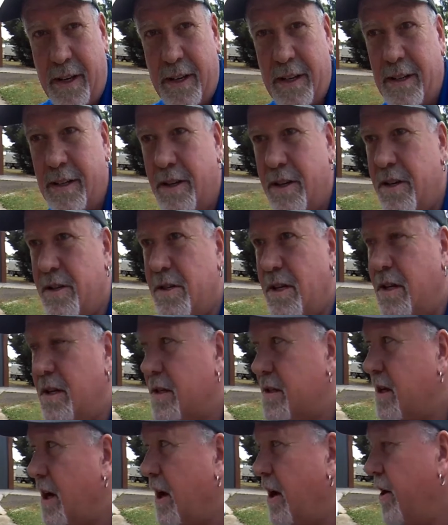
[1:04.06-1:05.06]
Easy to
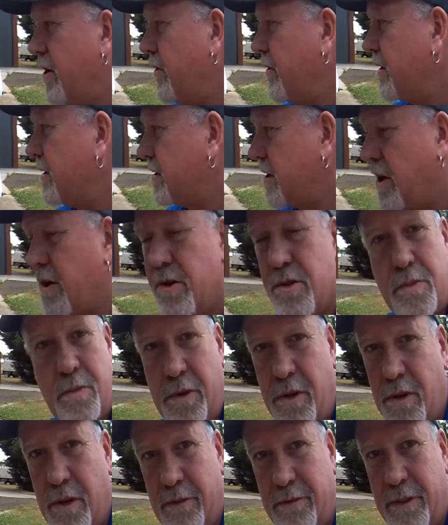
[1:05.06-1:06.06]
tow, tows
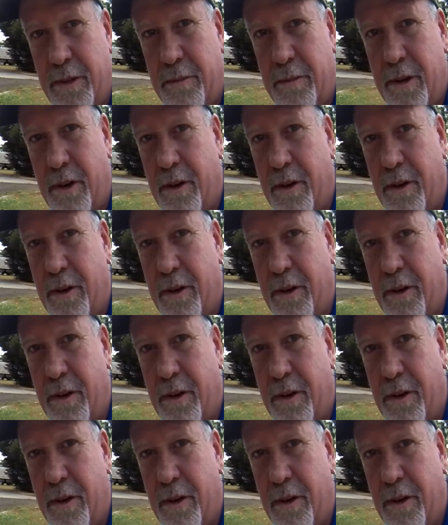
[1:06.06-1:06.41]
beautifully behind